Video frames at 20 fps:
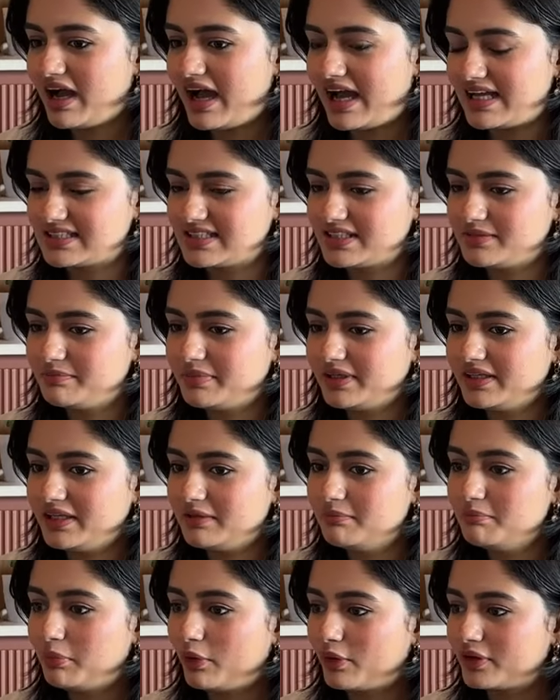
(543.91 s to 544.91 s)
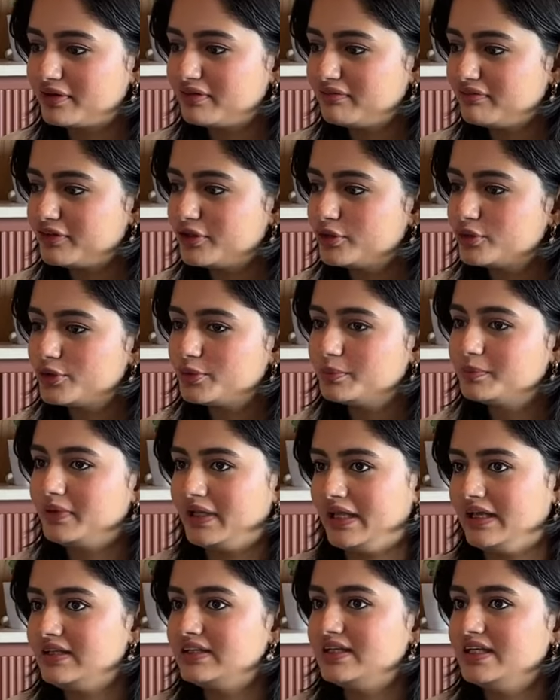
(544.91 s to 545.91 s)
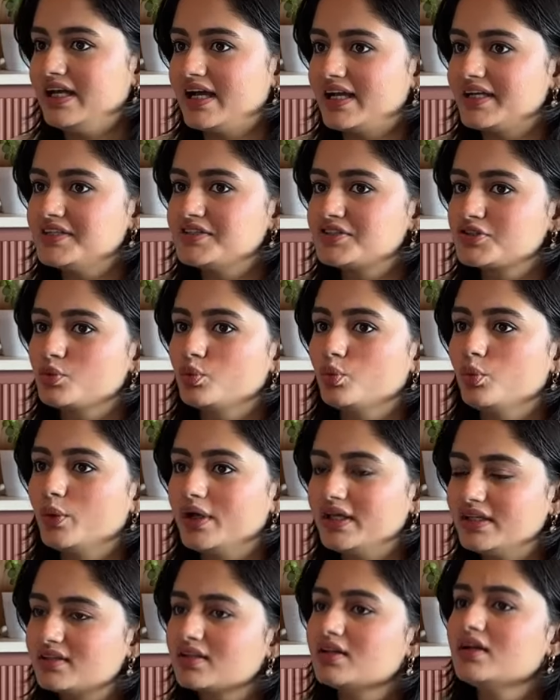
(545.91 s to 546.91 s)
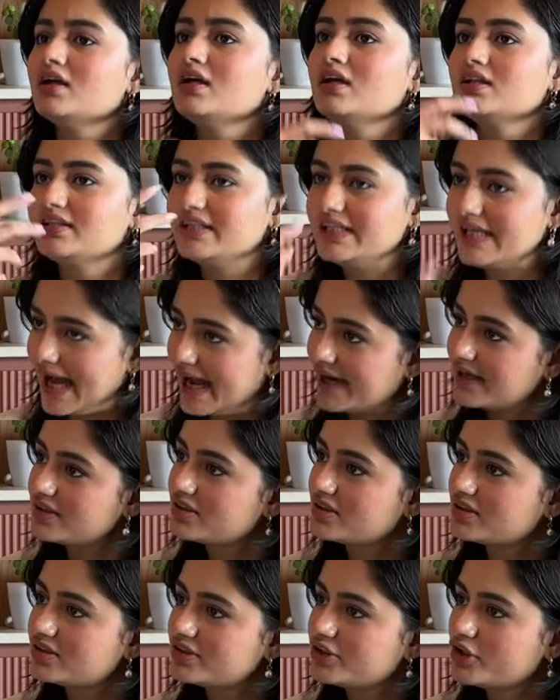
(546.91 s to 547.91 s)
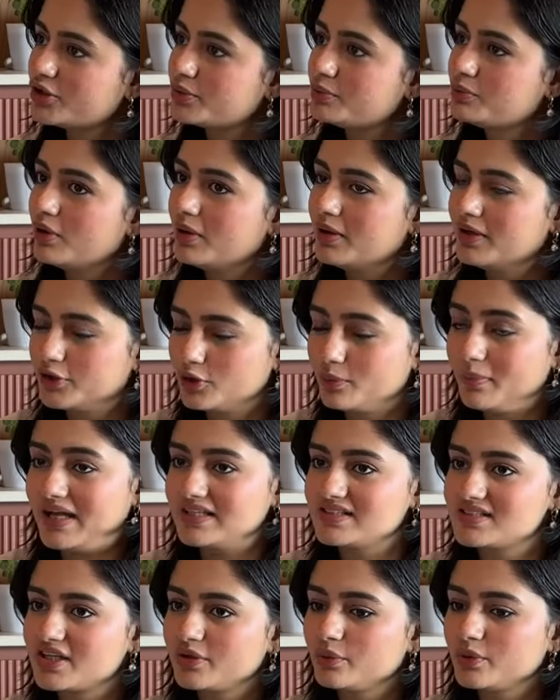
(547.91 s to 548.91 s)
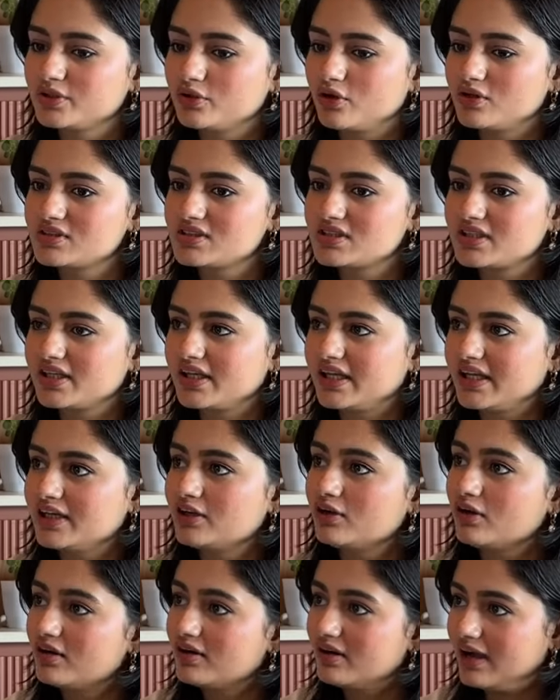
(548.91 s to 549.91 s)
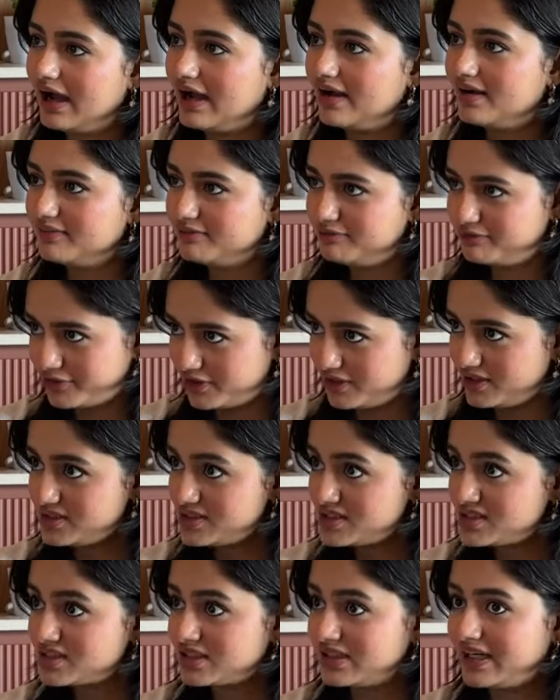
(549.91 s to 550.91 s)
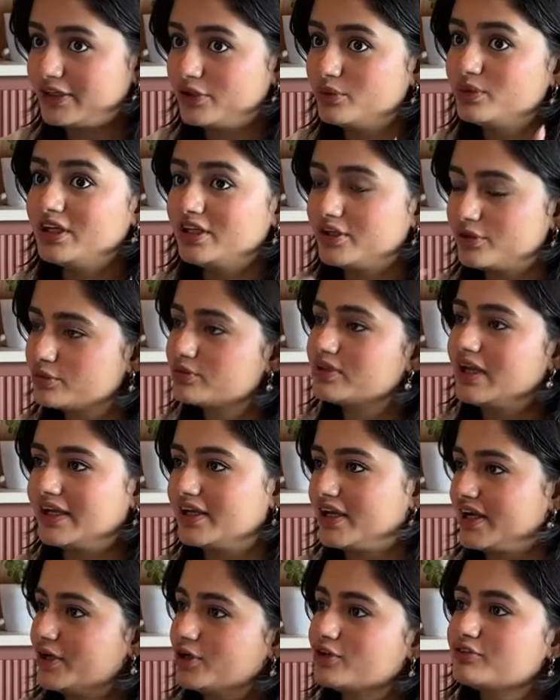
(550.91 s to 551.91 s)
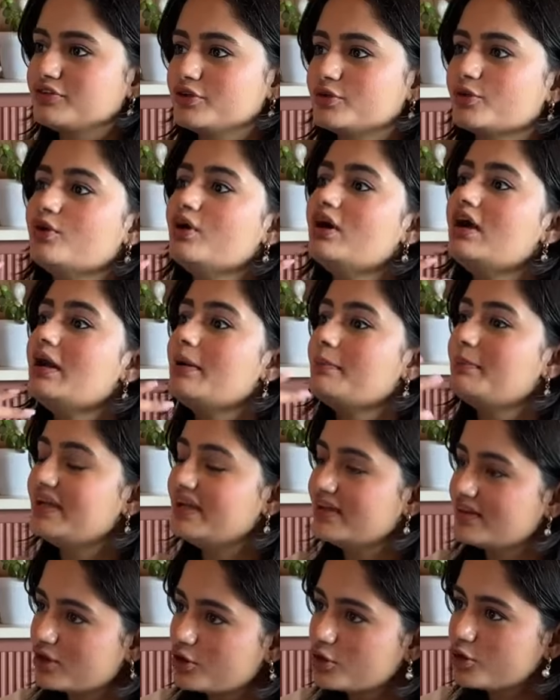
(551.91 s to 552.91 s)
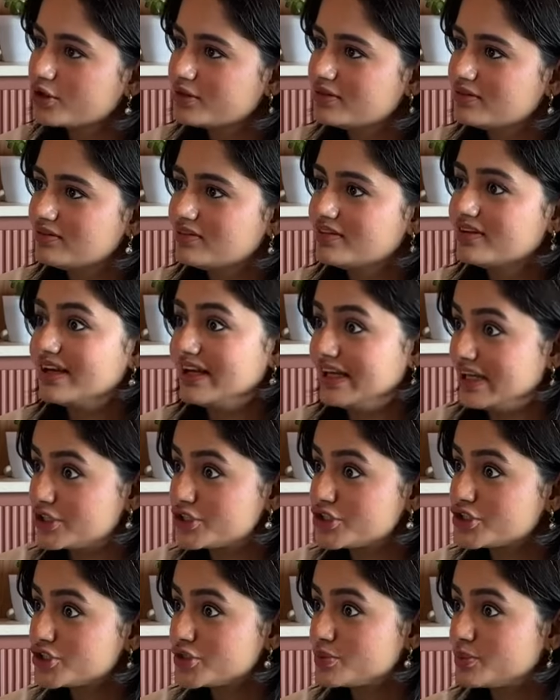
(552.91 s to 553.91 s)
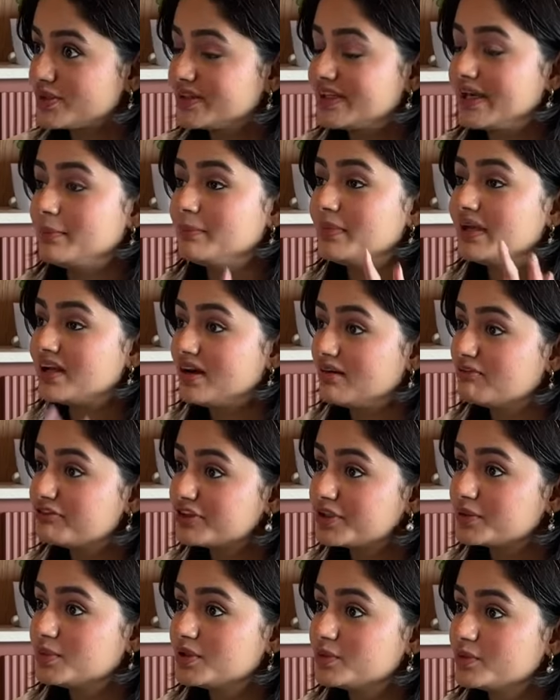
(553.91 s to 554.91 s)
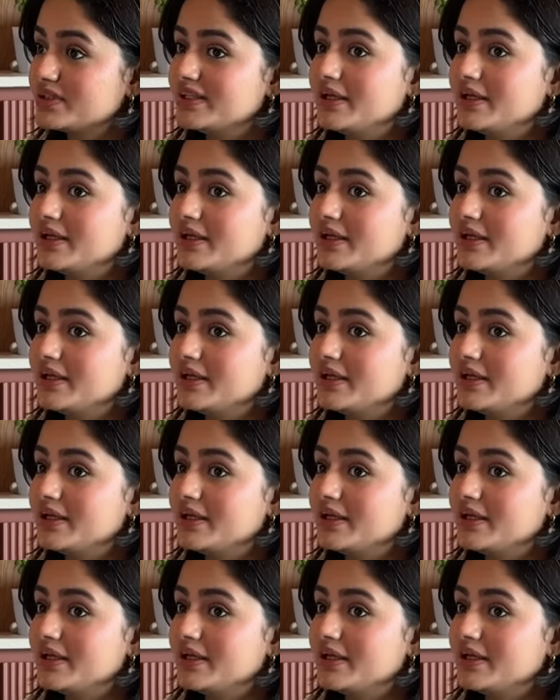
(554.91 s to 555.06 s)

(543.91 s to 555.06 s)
Has it been important for you to break the ice with the actor you're rom romancing with on screen first like you need to like kind of you know be in a good relationship with them be comfortable with